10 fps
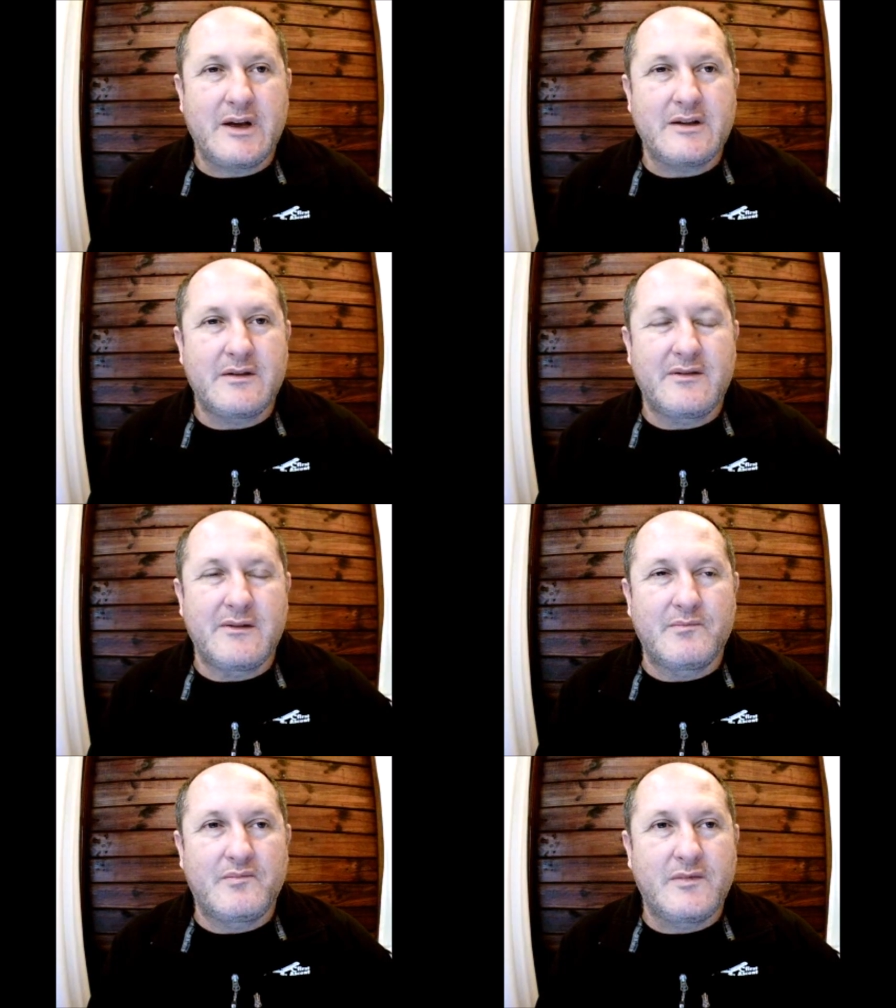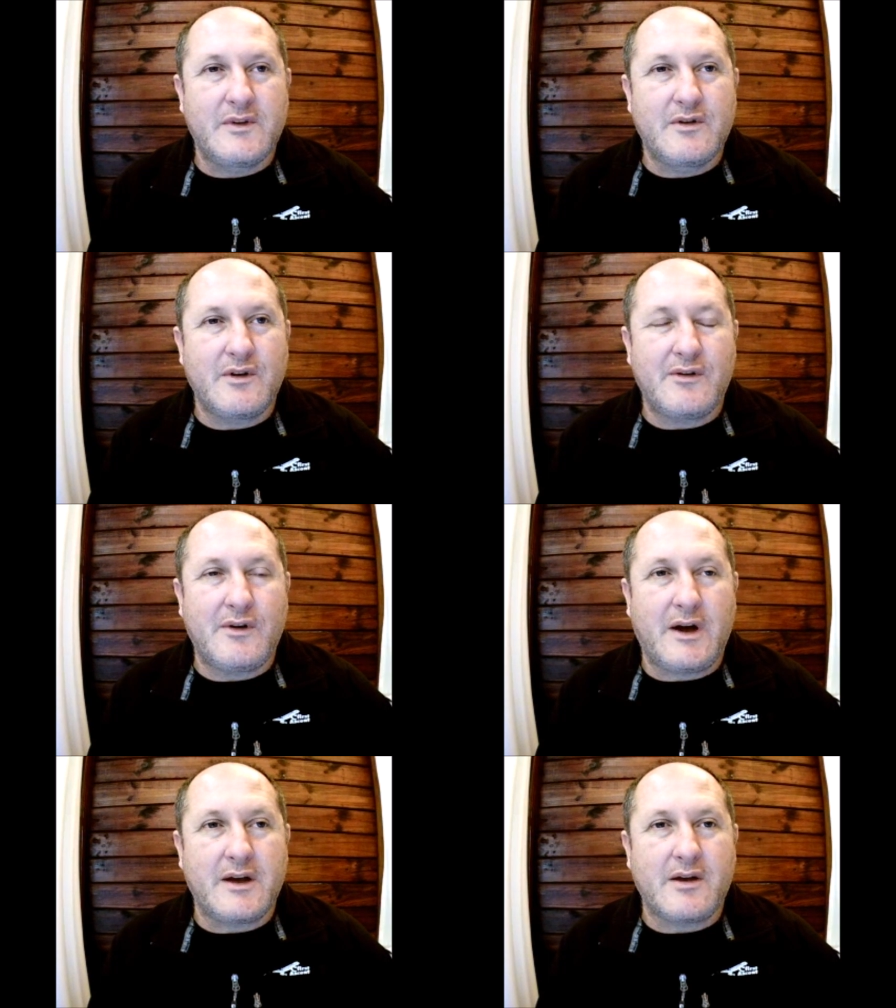And, you know,
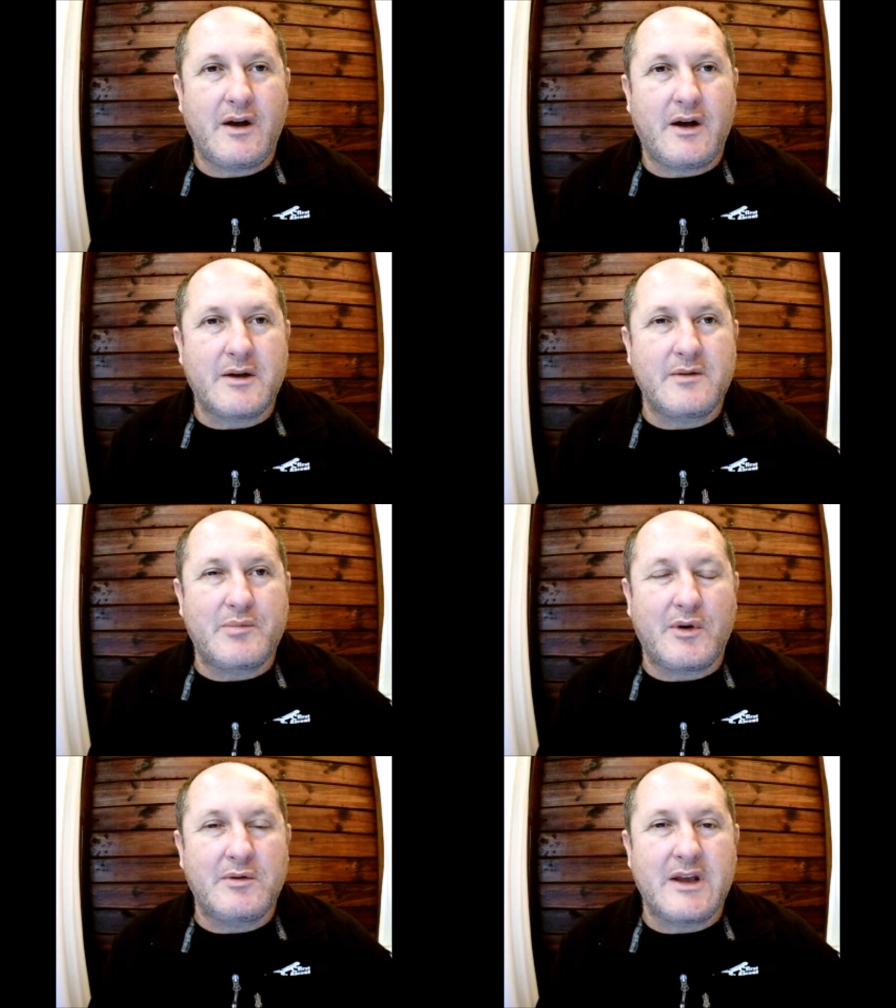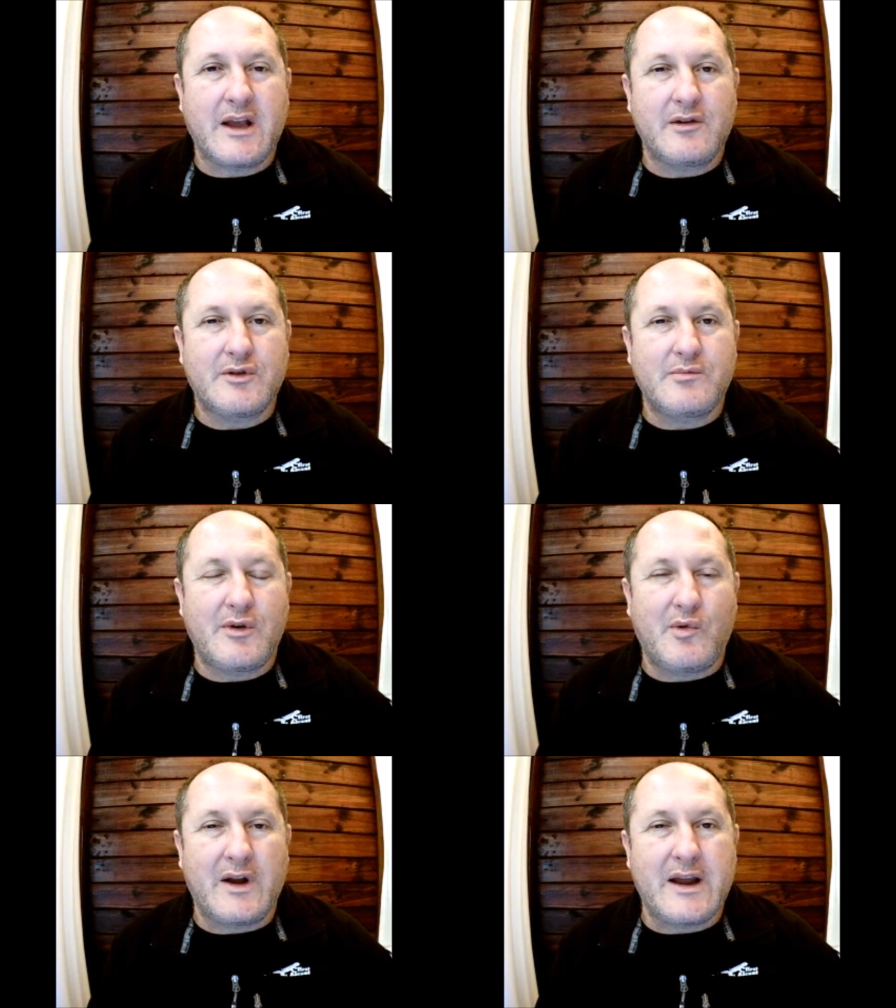I, I can probably count on
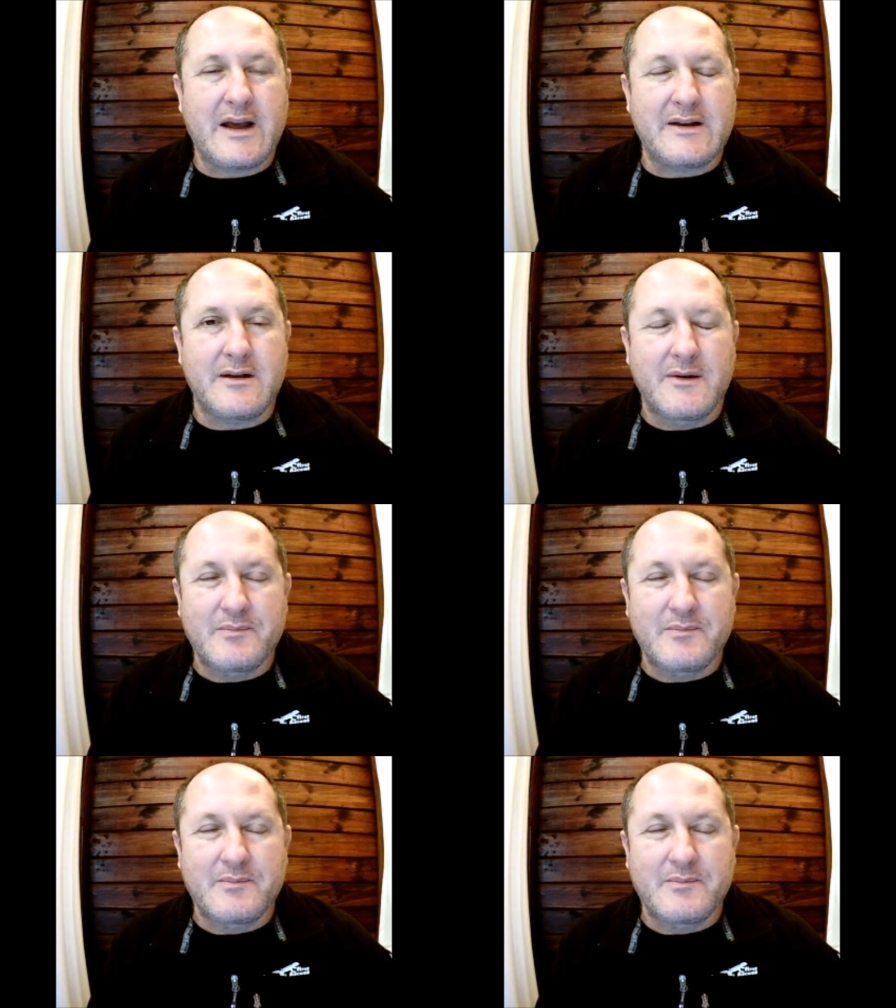my one hand